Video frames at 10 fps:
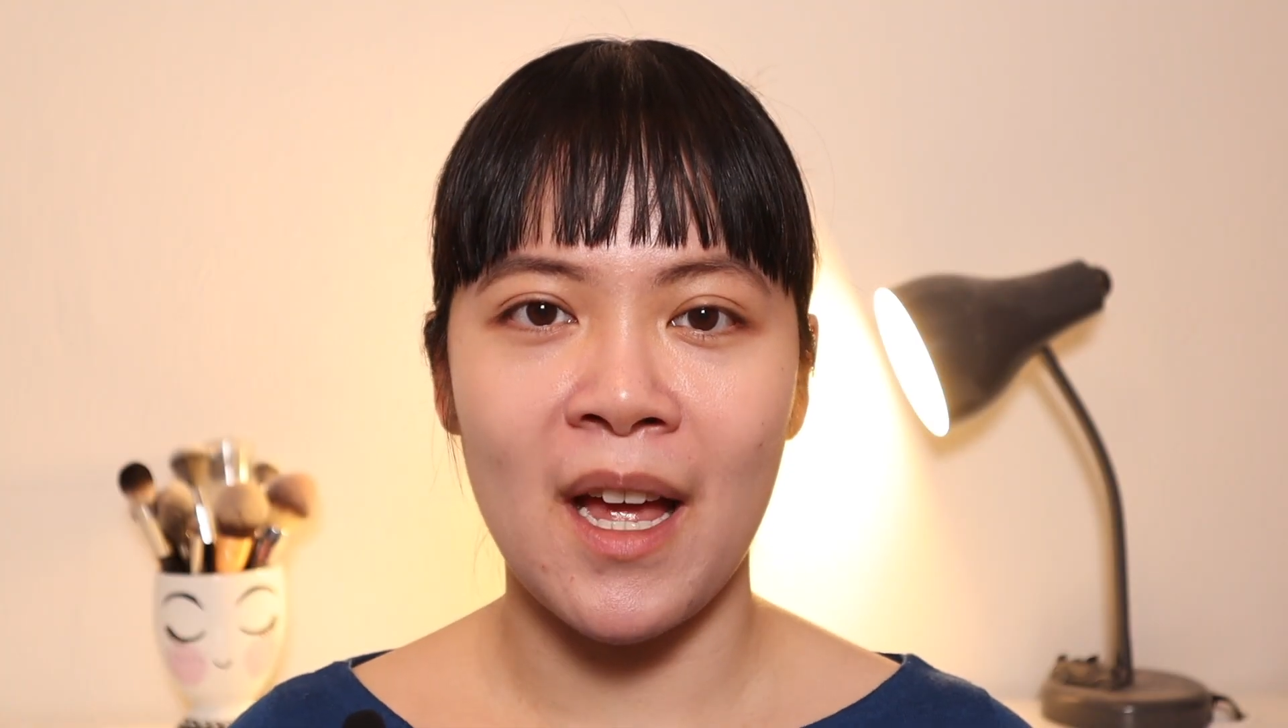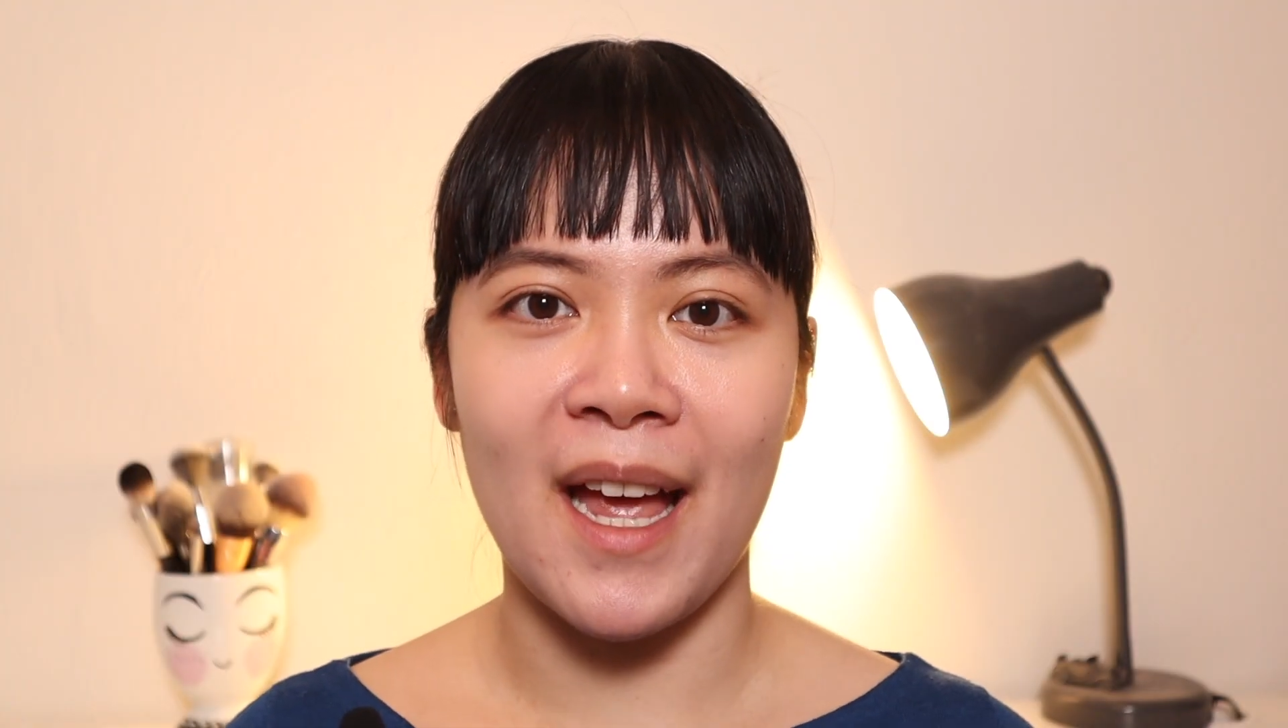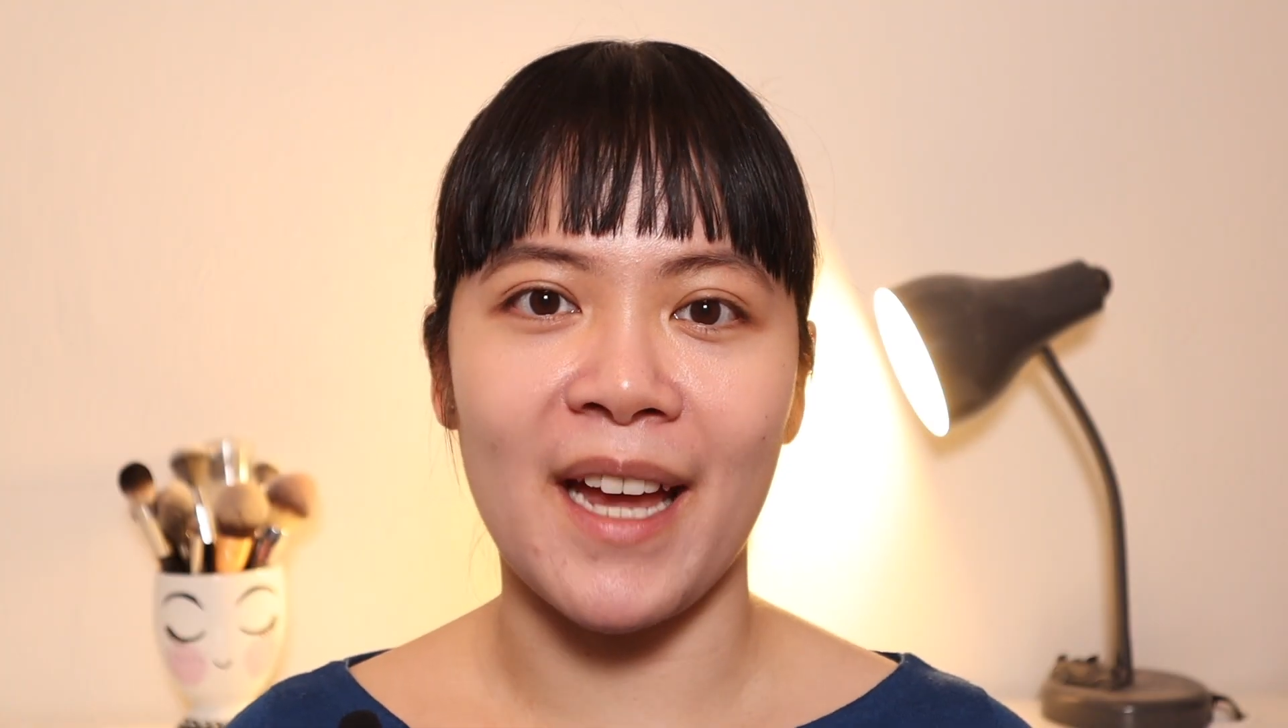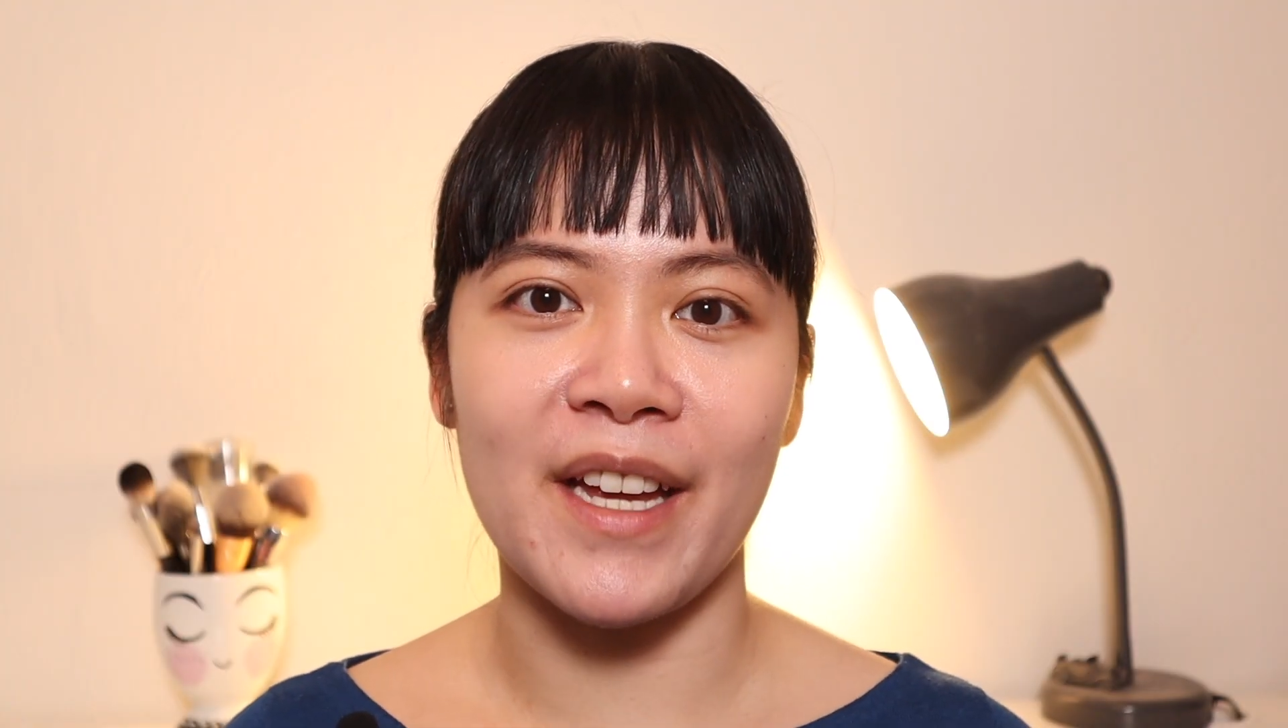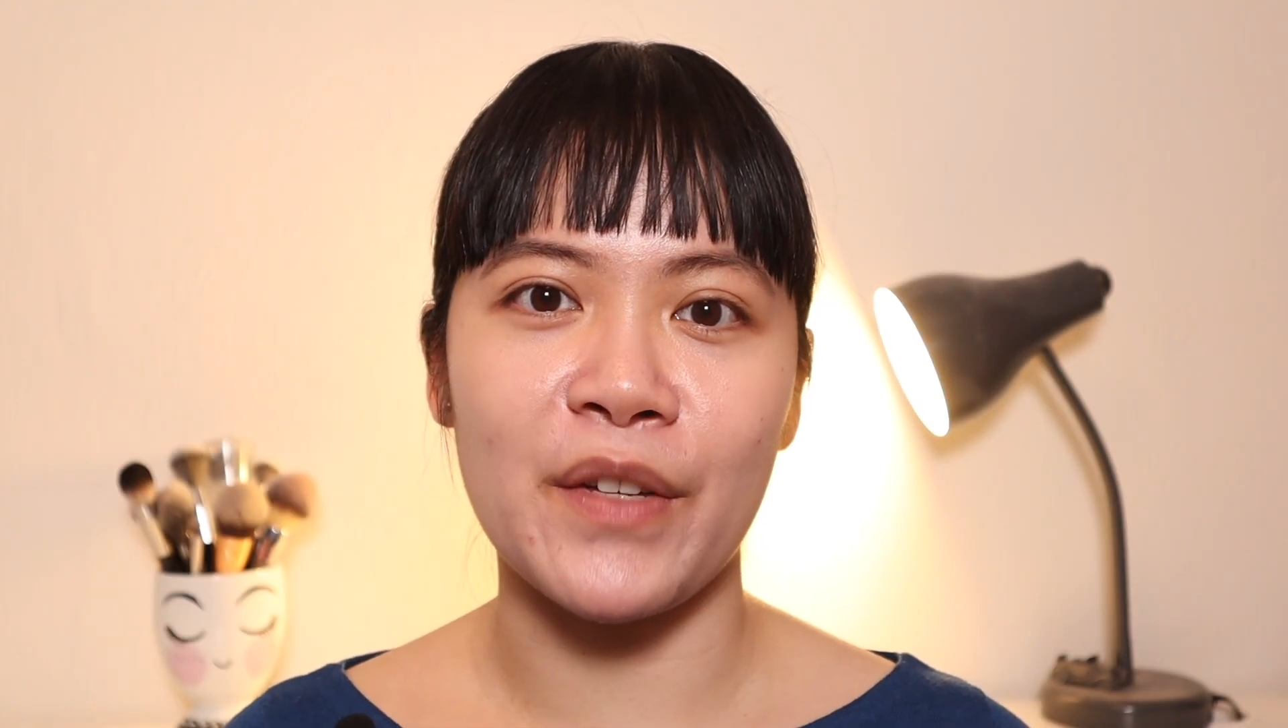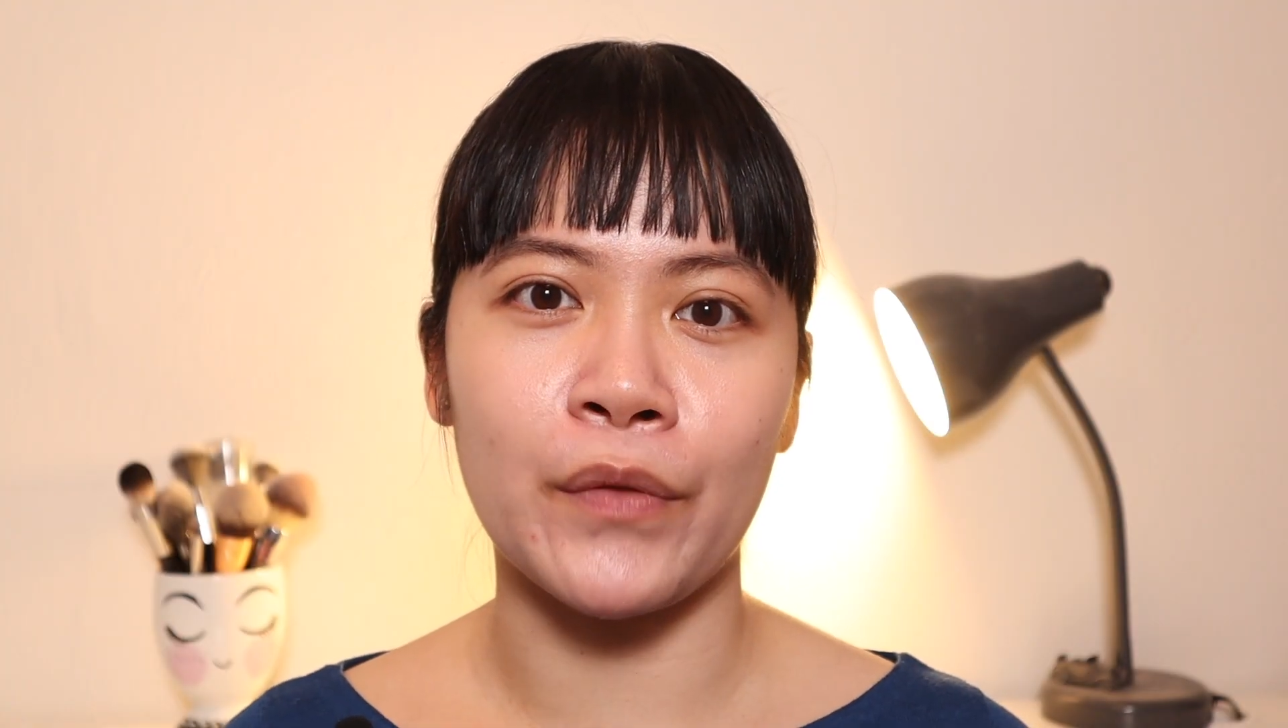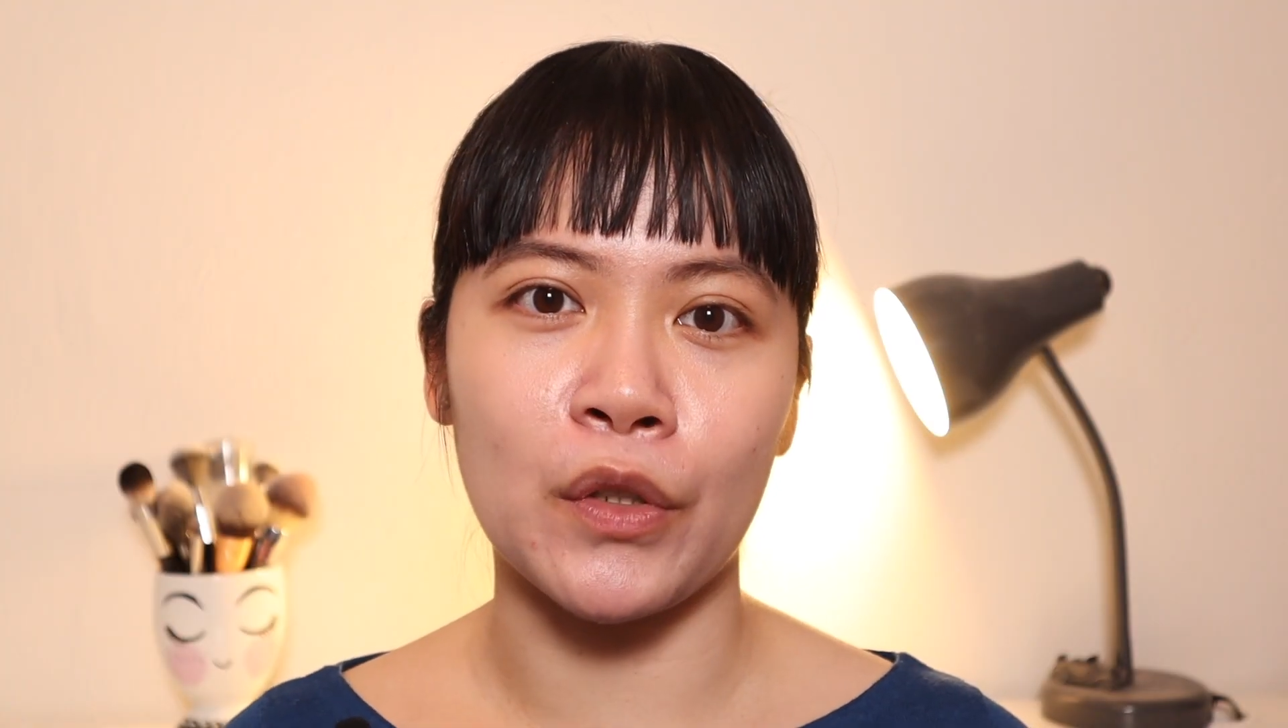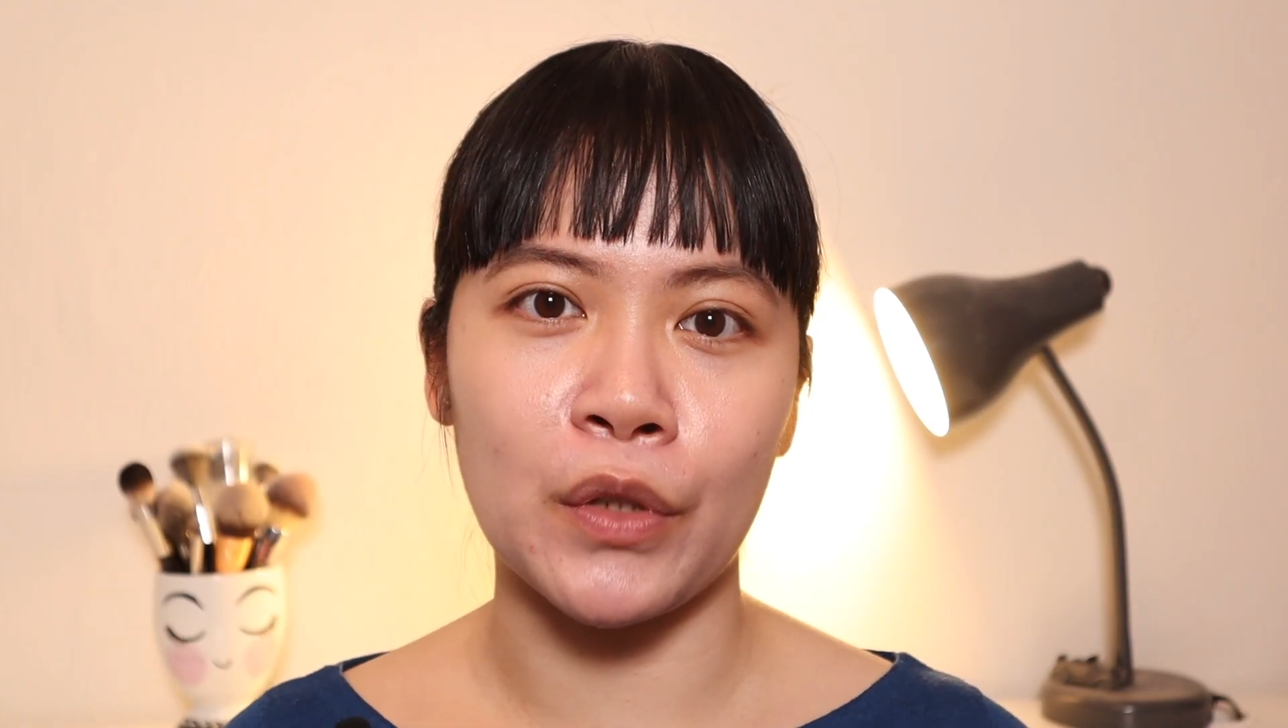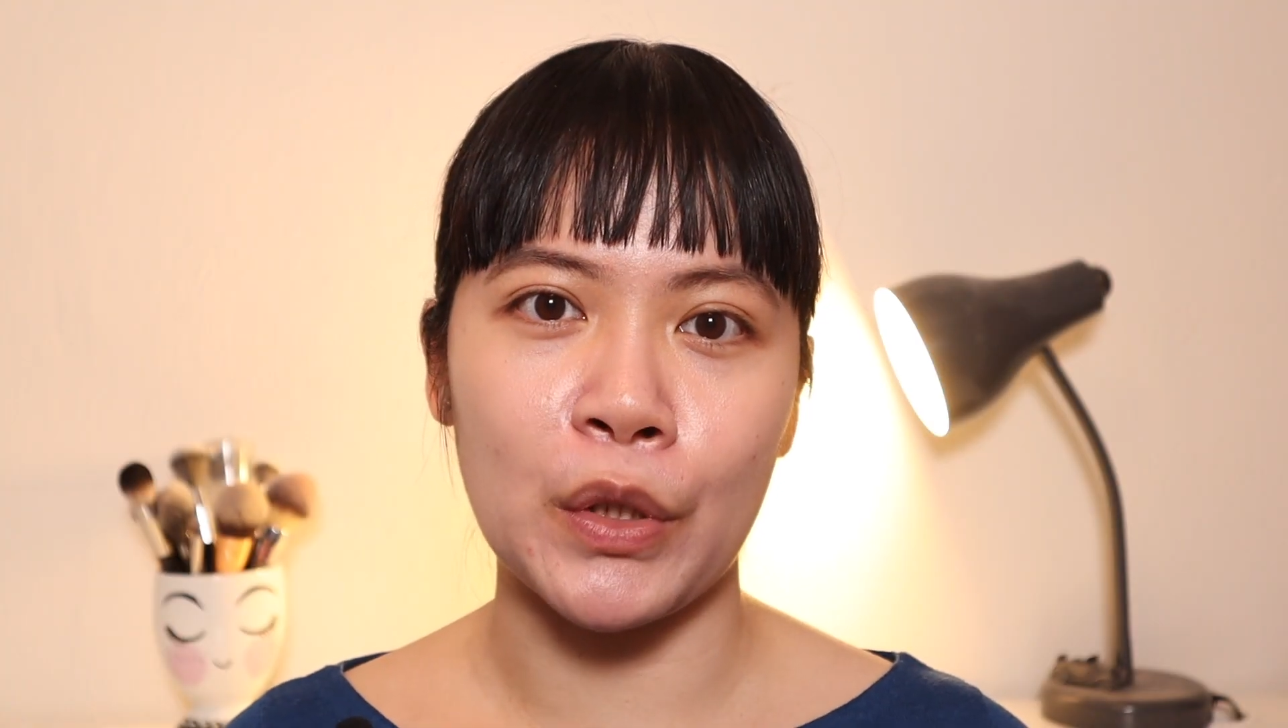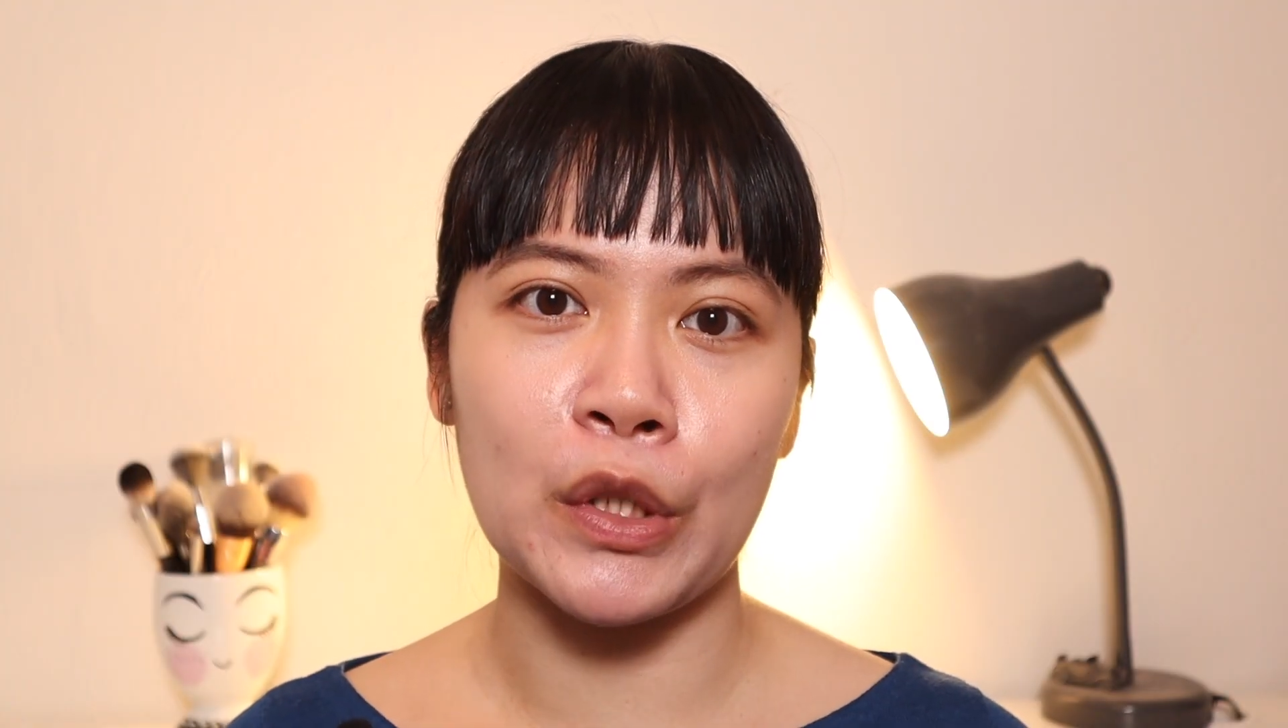and if you're new